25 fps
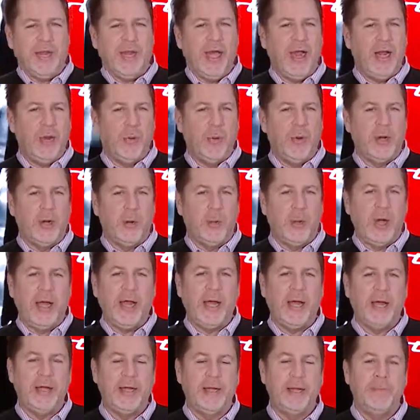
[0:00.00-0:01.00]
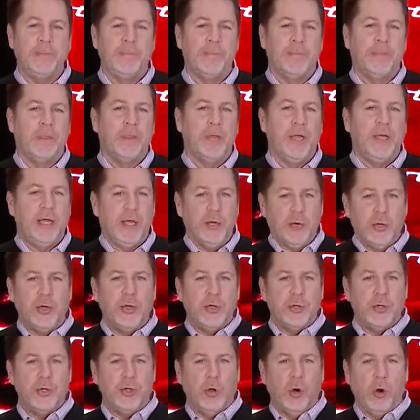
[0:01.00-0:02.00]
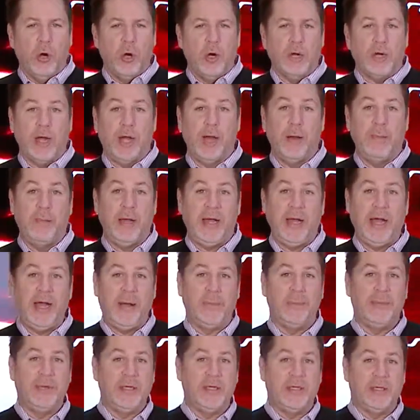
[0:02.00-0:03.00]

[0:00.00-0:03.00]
kind of went away. Here in New York, I'm happy